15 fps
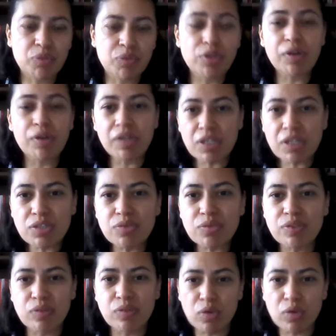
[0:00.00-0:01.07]
turn into
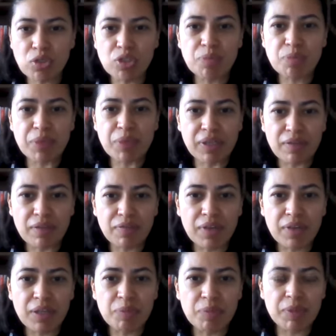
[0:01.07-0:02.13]
social
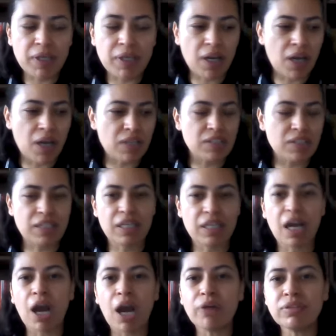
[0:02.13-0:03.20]
benefit, because the
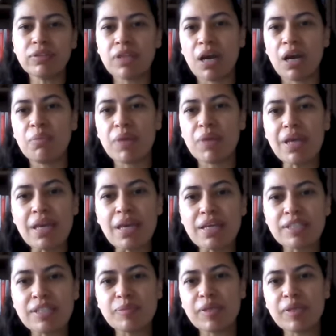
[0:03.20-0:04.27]
outcome
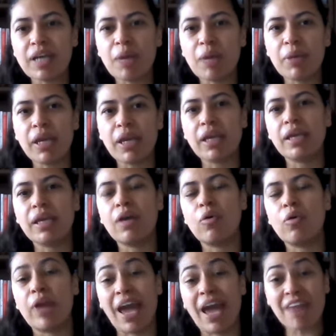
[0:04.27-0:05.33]
is becoming
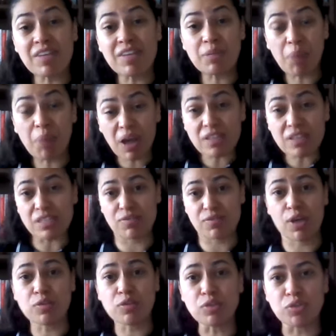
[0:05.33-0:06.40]
or having positive
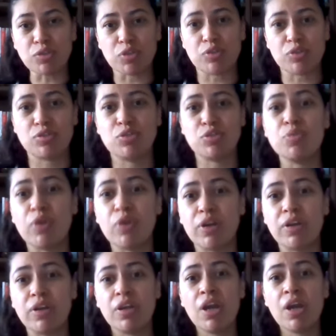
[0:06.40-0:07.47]
attitudes
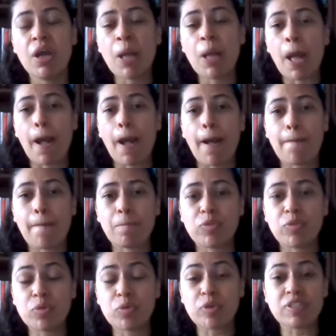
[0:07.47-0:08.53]
towards
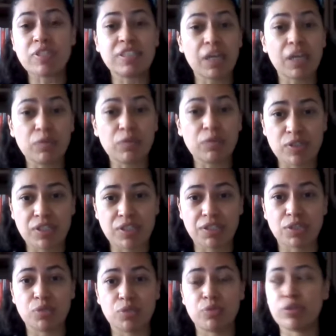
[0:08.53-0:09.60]
diversity,
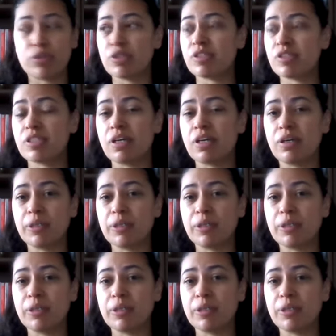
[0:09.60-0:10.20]
towards